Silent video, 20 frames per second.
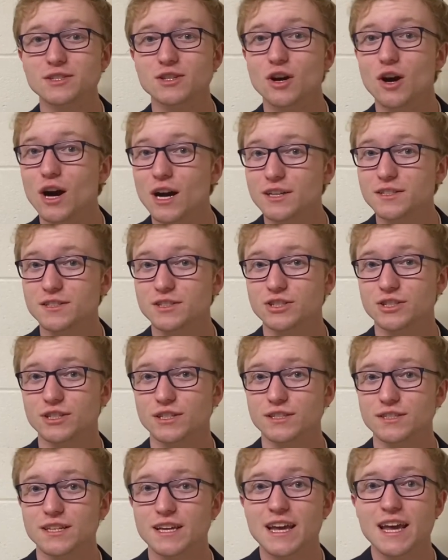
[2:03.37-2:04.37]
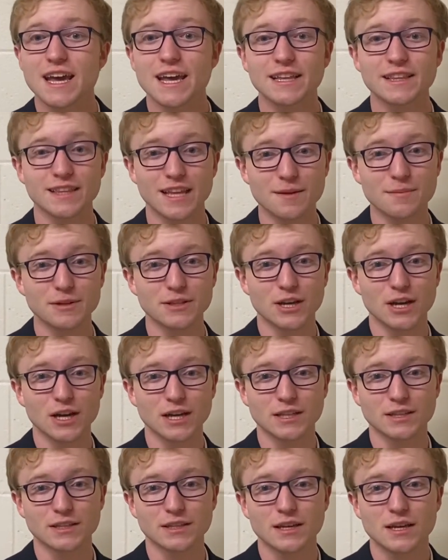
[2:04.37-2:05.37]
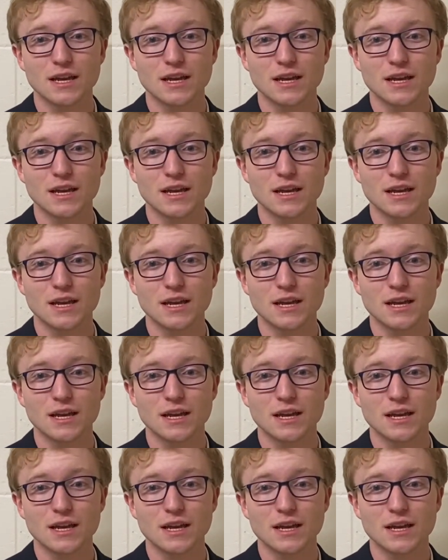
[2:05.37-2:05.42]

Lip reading: hostages in Lebanon.